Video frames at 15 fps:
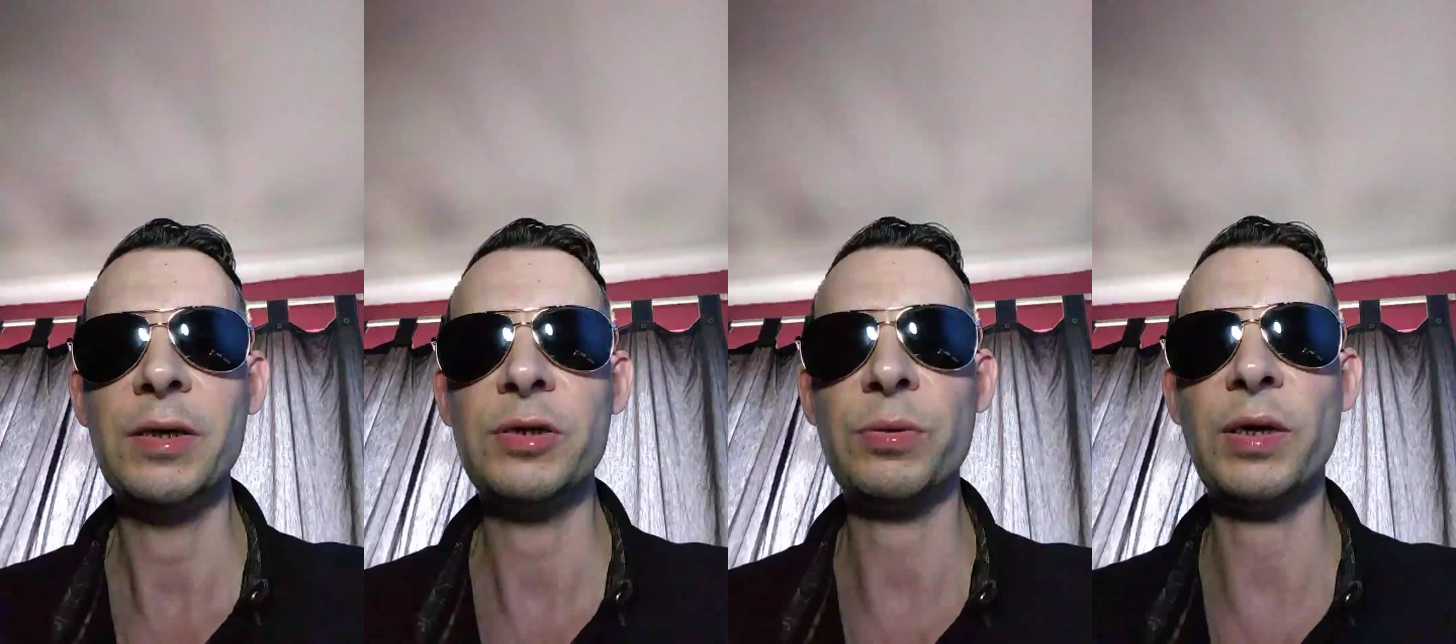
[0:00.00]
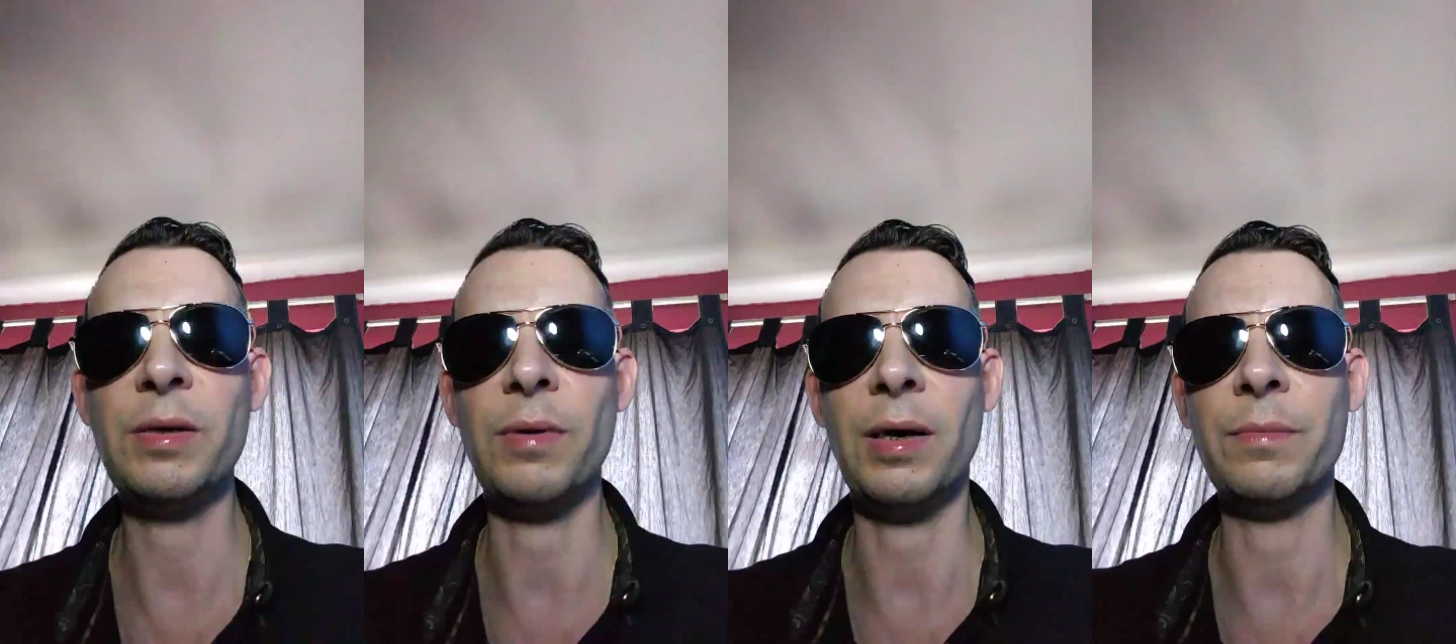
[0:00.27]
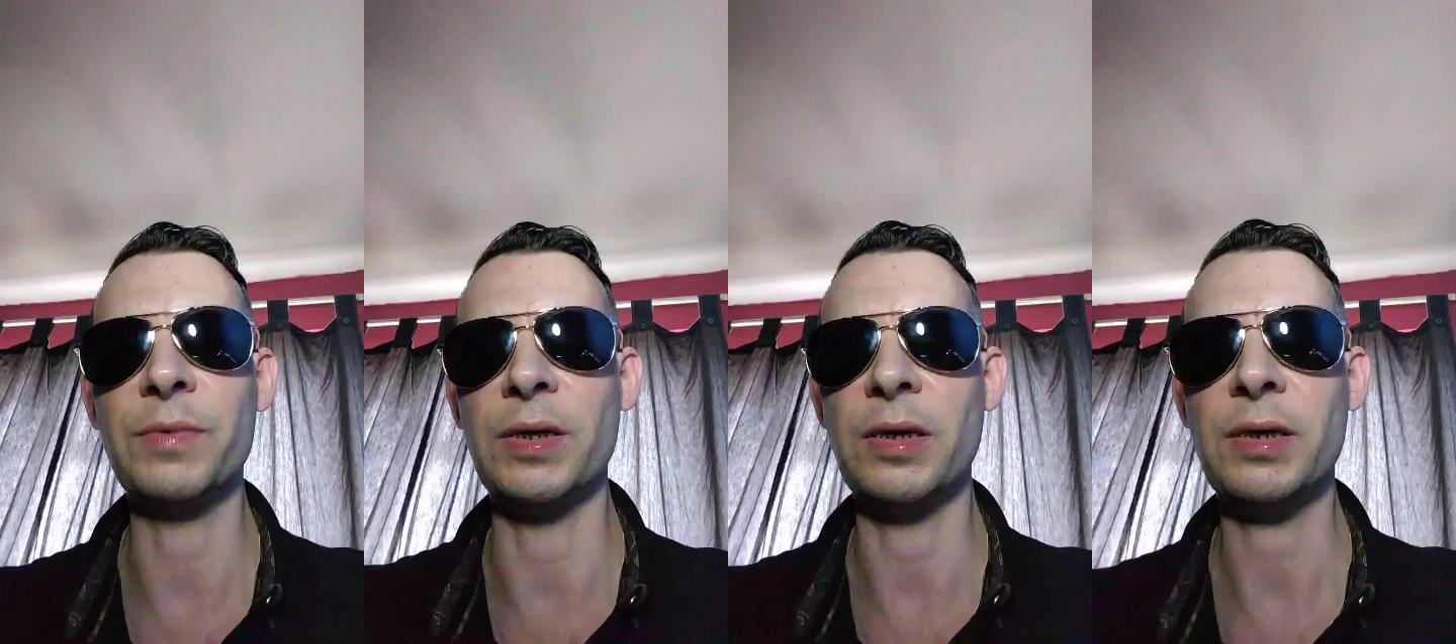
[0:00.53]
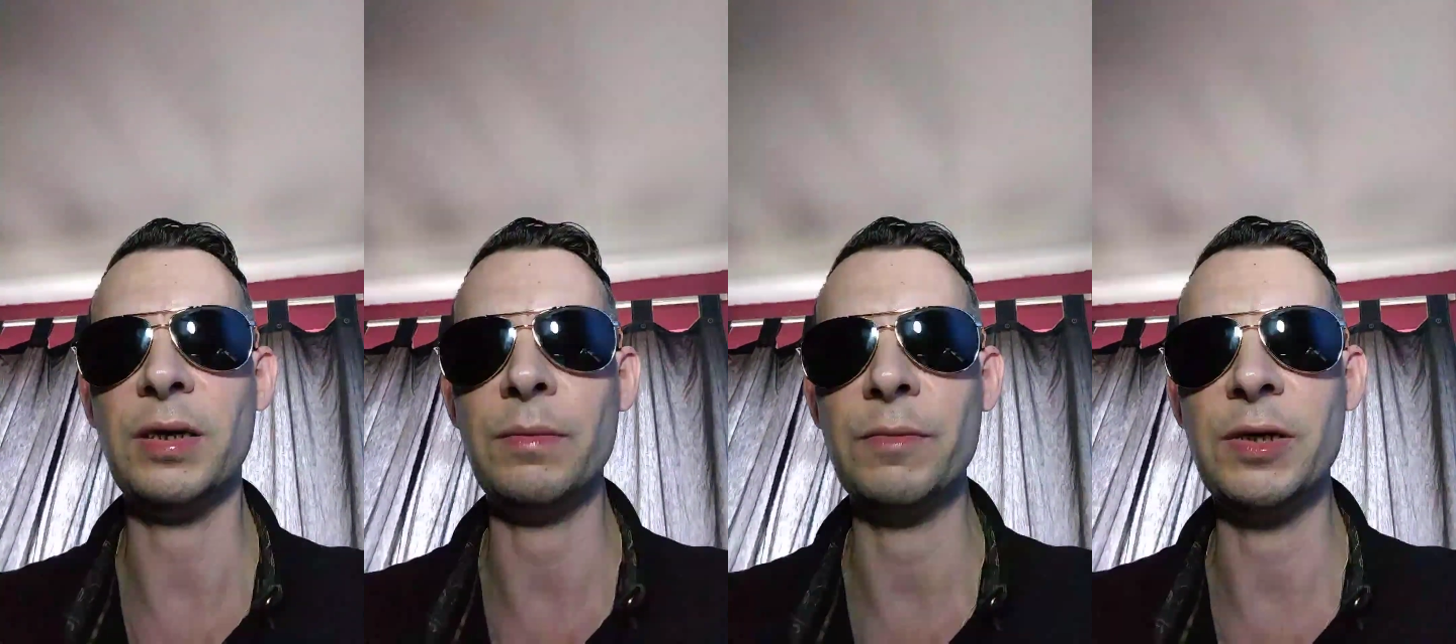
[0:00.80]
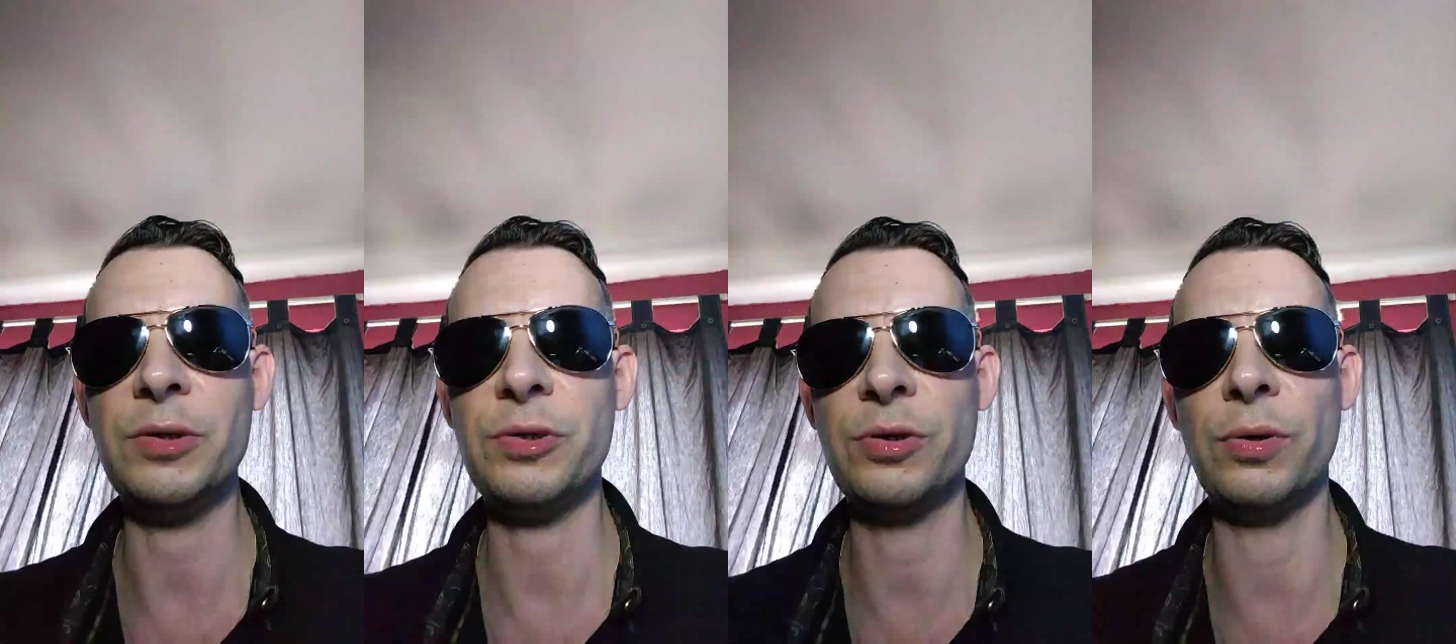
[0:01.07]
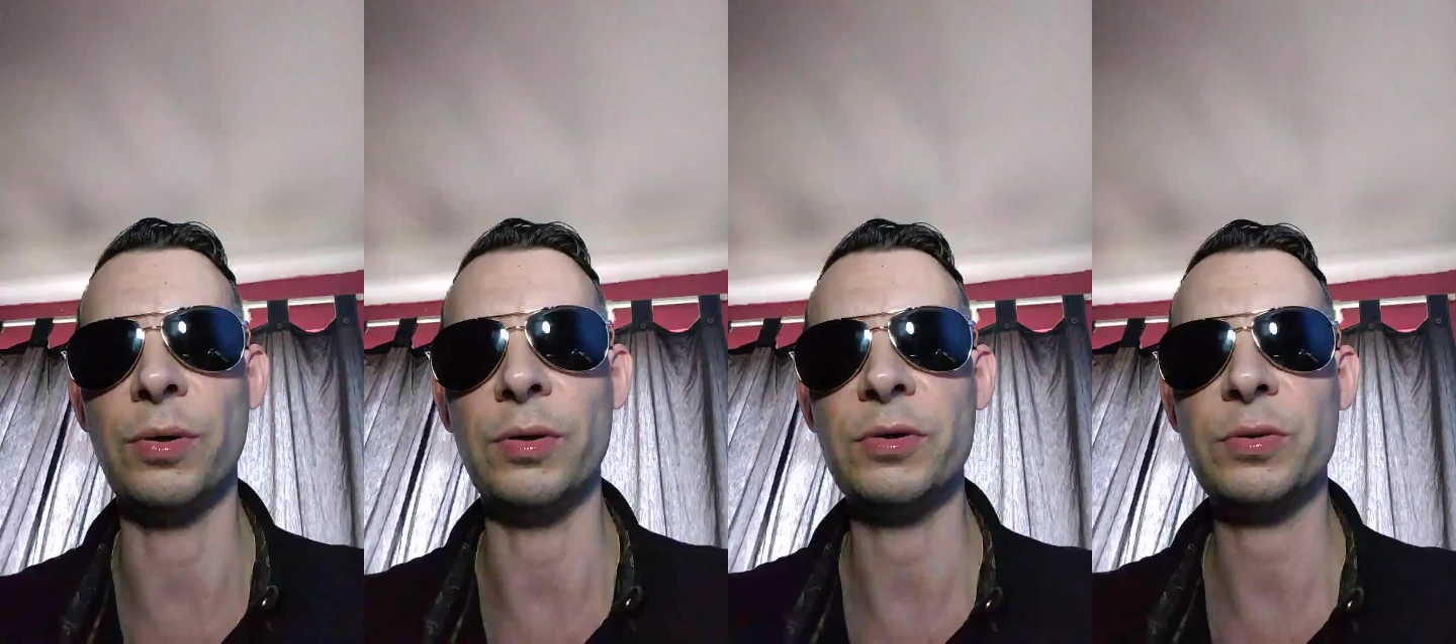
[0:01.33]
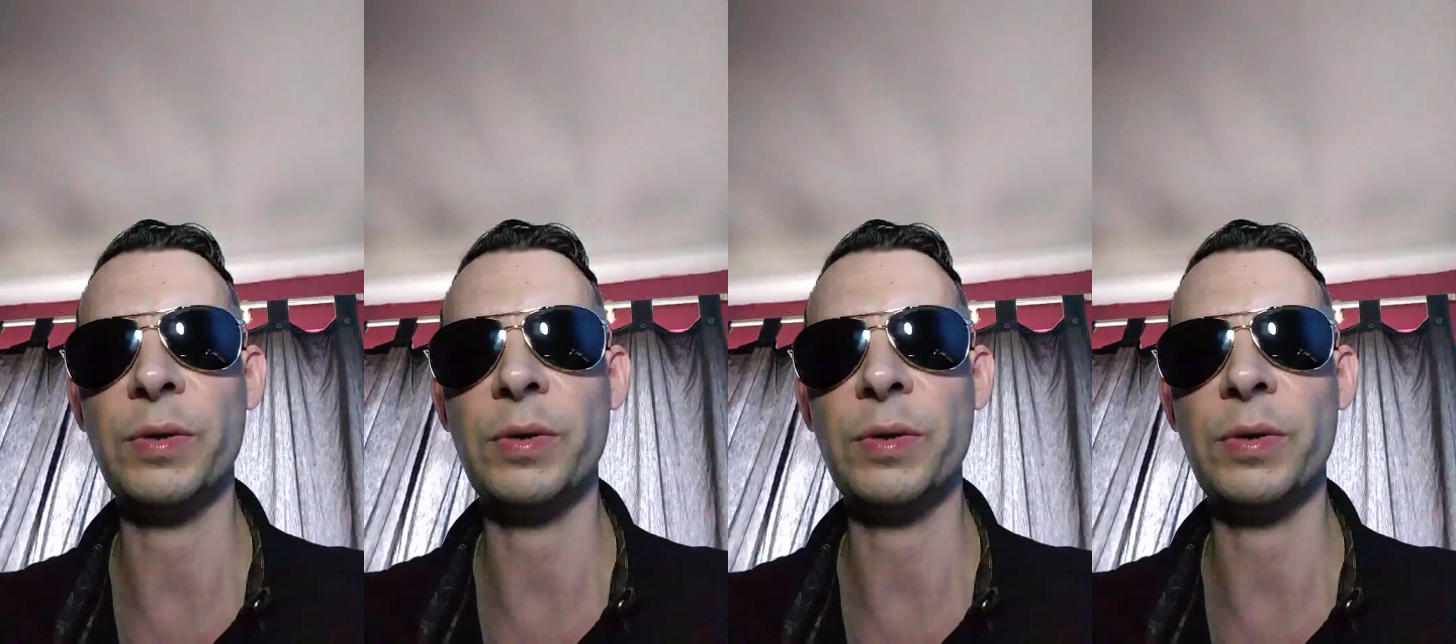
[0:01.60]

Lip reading: So anyway, I'm going to keep this short.